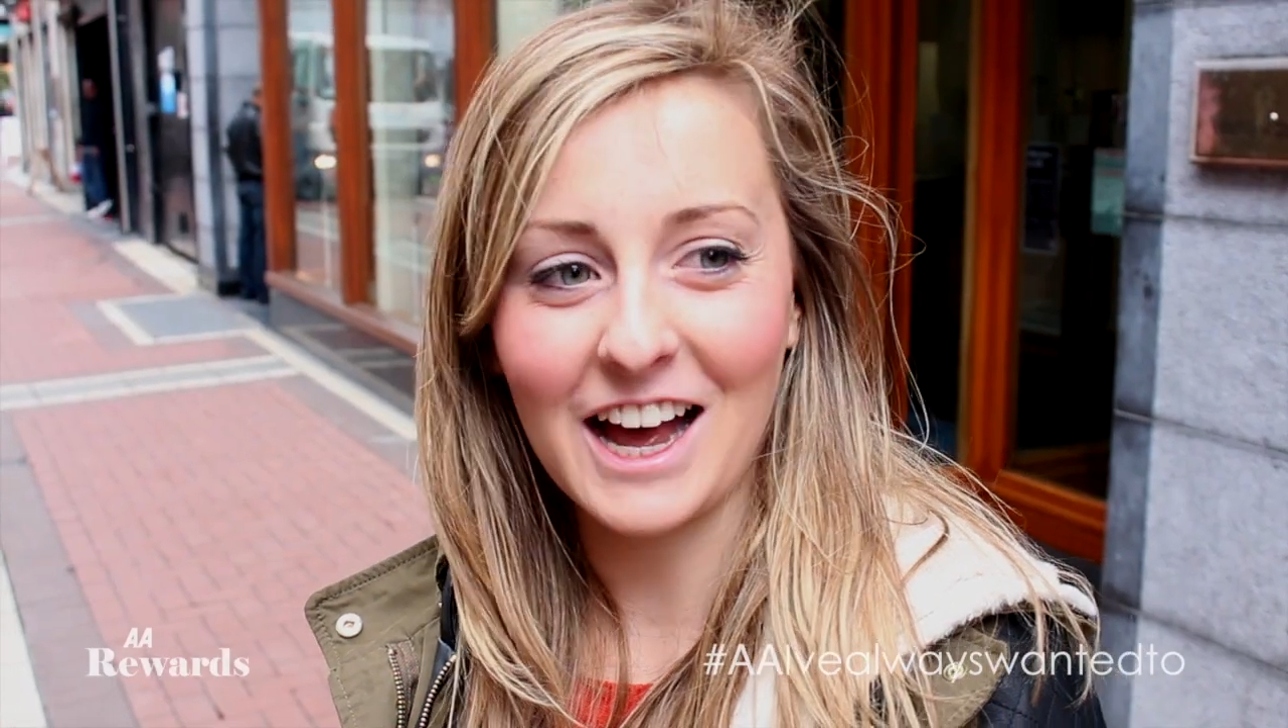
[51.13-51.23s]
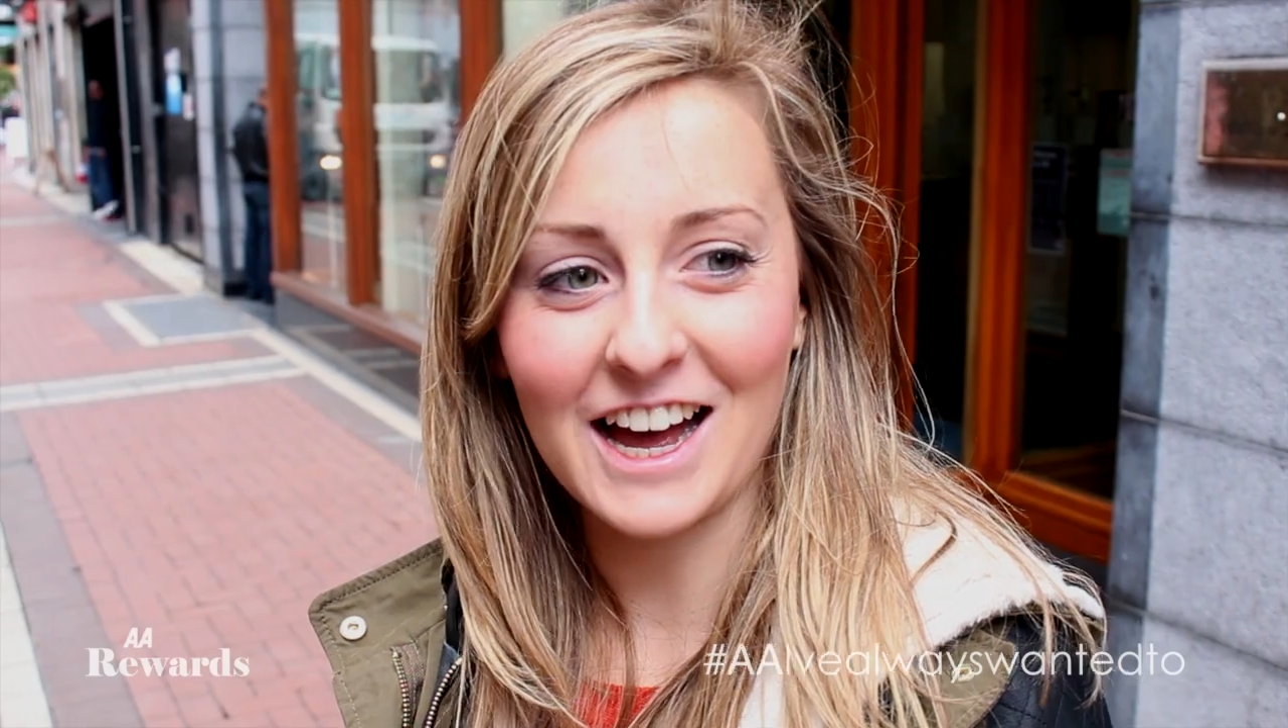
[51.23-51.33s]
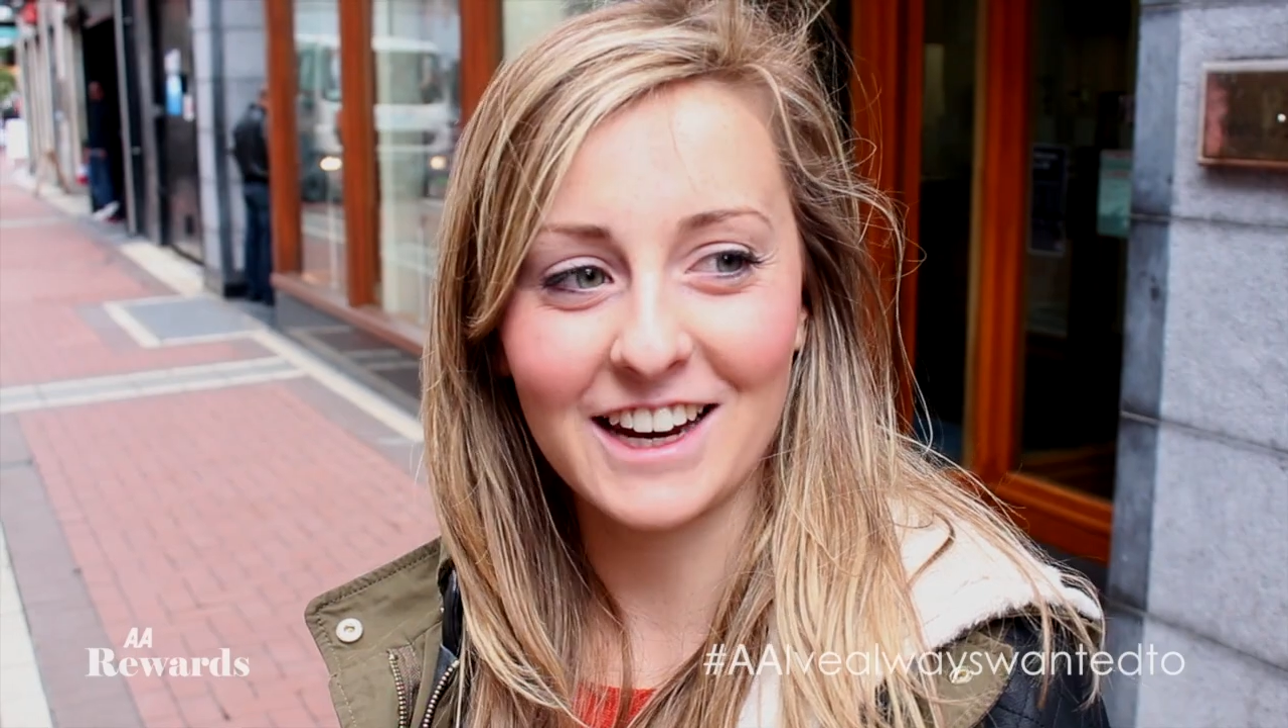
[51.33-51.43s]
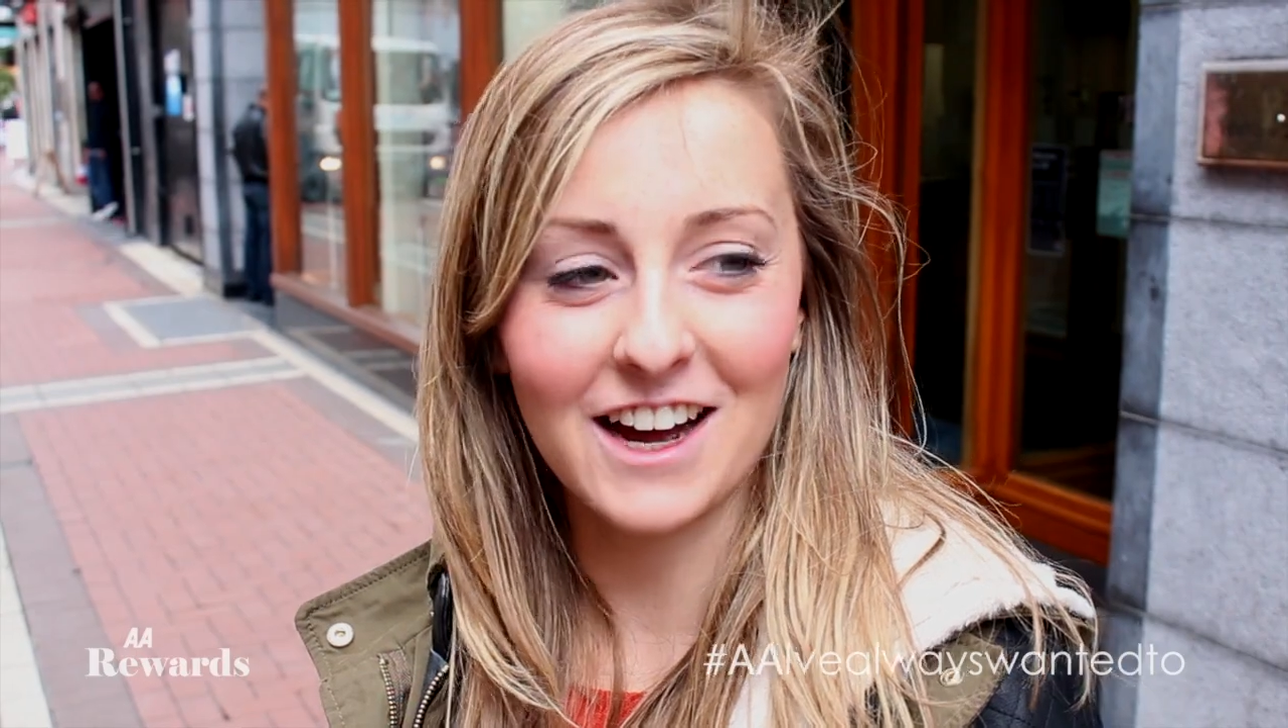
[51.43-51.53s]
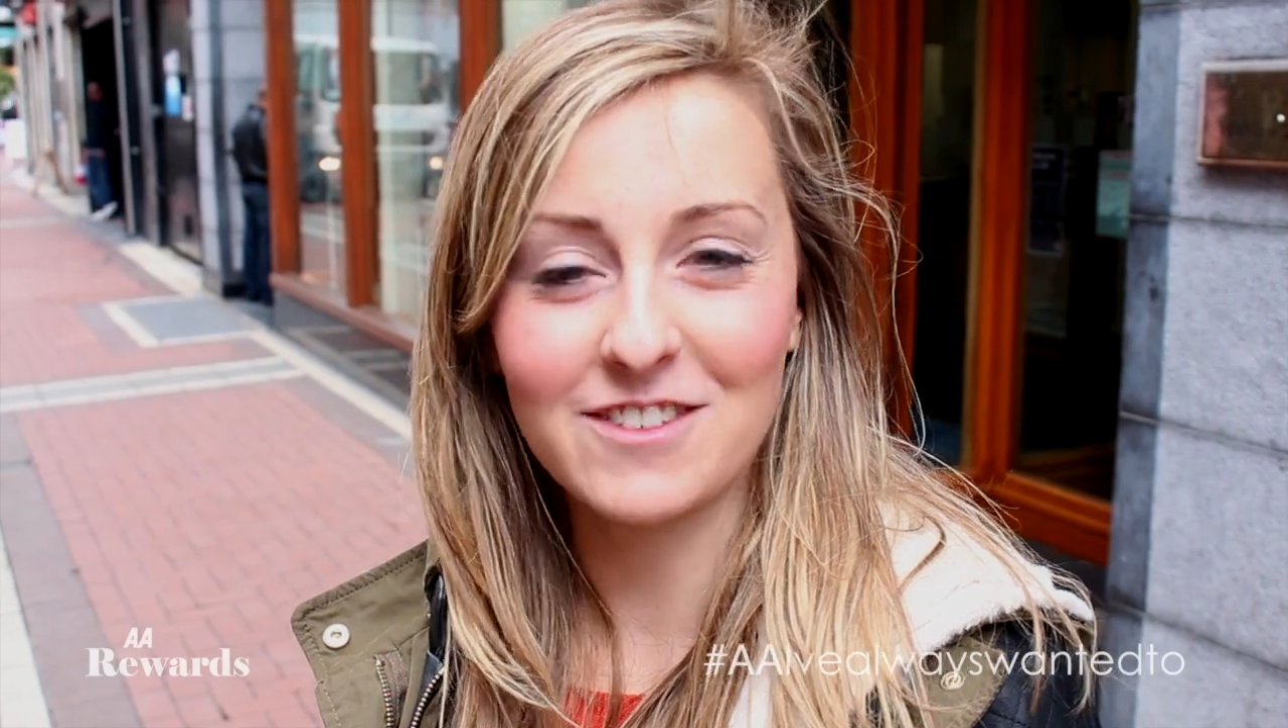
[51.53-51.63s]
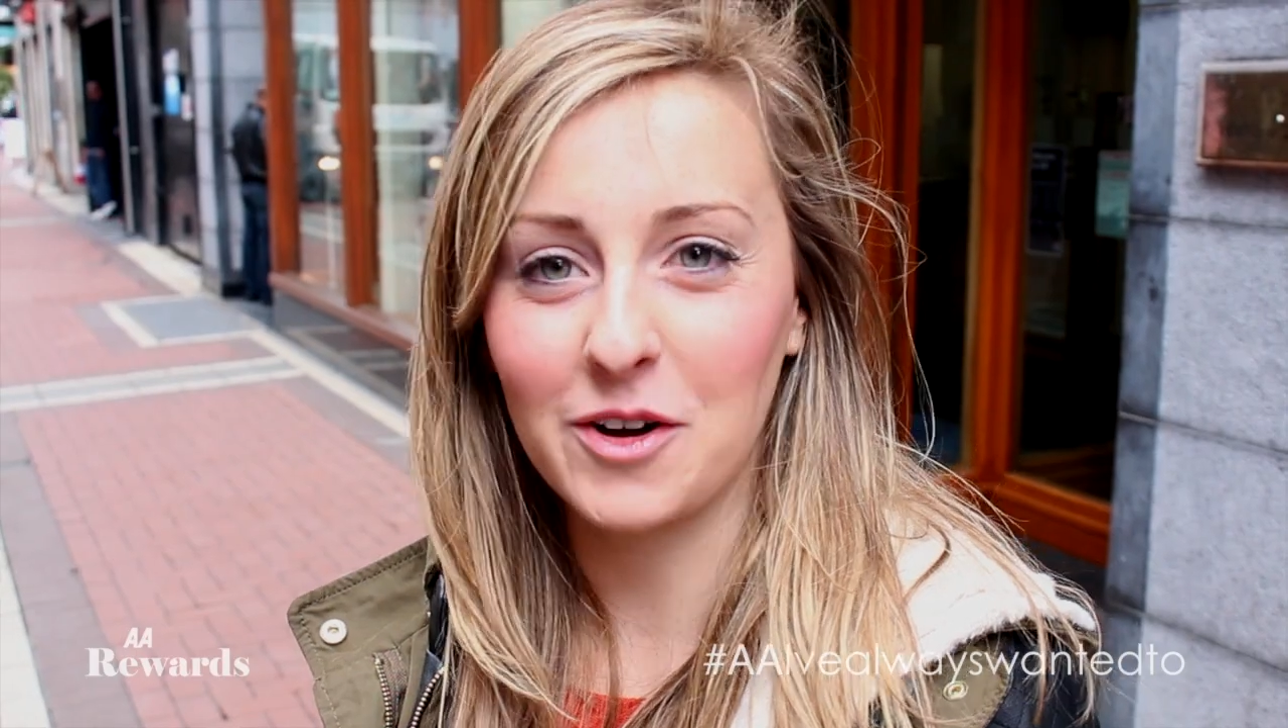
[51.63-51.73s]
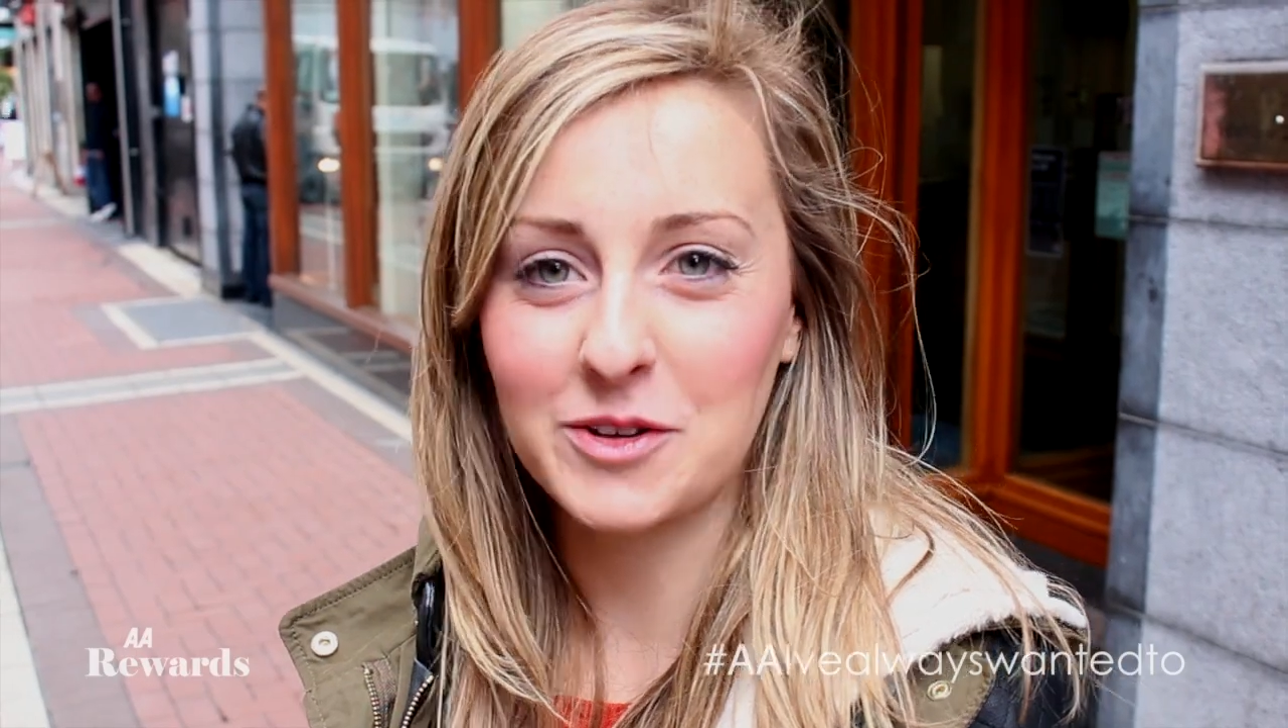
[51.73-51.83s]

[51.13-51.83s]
and I've